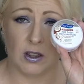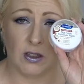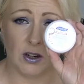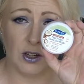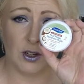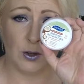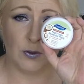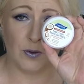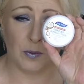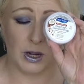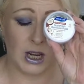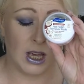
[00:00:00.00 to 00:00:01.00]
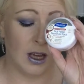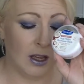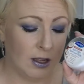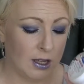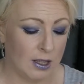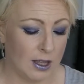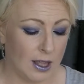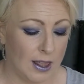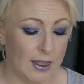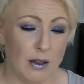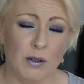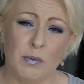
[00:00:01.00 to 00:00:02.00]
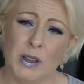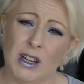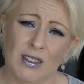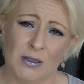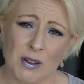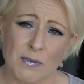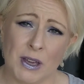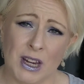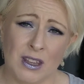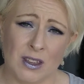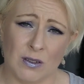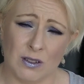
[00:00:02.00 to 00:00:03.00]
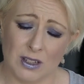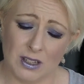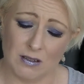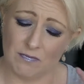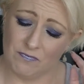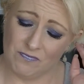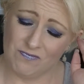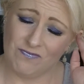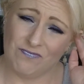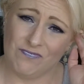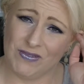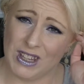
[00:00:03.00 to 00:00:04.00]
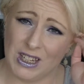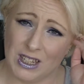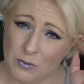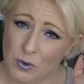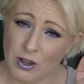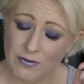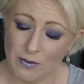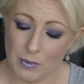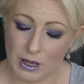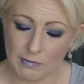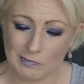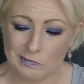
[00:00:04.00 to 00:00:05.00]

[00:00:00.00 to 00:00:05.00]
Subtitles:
32 of them in here, that would be like three manicures. And that doesn't work for me.